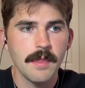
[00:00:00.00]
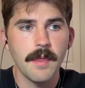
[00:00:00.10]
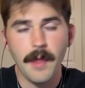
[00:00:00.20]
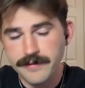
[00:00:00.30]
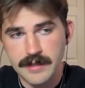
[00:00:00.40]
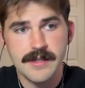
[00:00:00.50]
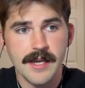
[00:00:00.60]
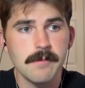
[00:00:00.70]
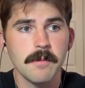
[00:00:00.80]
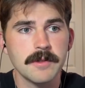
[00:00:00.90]
that's
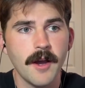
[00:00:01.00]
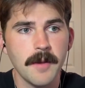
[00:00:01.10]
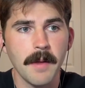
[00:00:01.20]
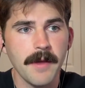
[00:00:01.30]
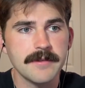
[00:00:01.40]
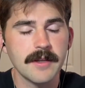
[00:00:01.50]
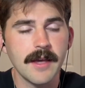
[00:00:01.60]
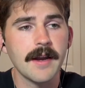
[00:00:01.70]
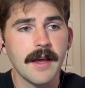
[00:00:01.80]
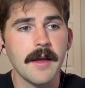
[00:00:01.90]
exactly what we're talking about. That's the
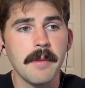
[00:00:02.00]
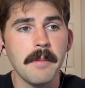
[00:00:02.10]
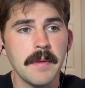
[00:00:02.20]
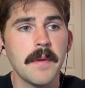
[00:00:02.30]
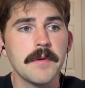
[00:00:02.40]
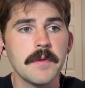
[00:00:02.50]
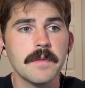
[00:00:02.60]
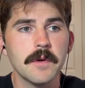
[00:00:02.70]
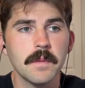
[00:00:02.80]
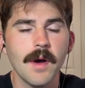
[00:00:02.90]
kind of guy that
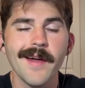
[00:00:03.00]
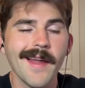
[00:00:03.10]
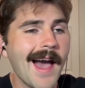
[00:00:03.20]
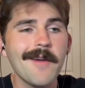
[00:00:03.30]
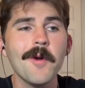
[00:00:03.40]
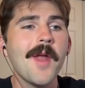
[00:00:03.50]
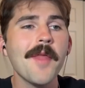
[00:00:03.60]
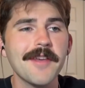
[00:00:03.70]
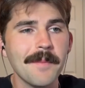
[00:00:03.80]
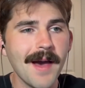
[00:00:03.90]
BYU would want. I know
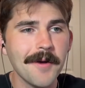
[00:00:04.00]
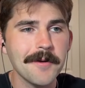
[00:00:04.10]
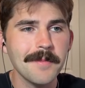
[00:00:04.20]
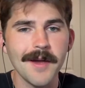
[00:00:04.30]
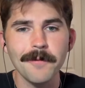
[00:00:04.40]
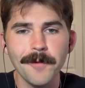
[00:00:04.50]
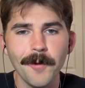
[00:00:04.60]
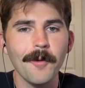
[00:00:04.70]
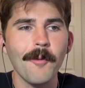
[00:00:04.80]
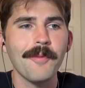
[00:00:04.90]
nothing about him. I don't
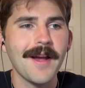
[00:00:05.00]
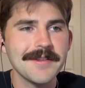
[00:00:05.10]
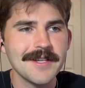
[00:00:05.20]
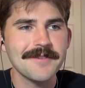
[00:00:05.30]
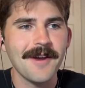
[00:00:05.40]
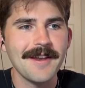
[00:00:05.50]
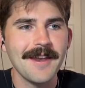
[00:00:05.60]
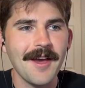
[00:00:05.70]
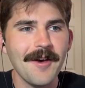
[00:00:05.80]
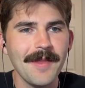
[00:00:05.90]
know the whole process right
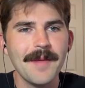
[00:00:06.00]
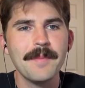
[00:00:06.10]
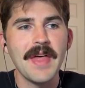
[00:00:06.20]
now, but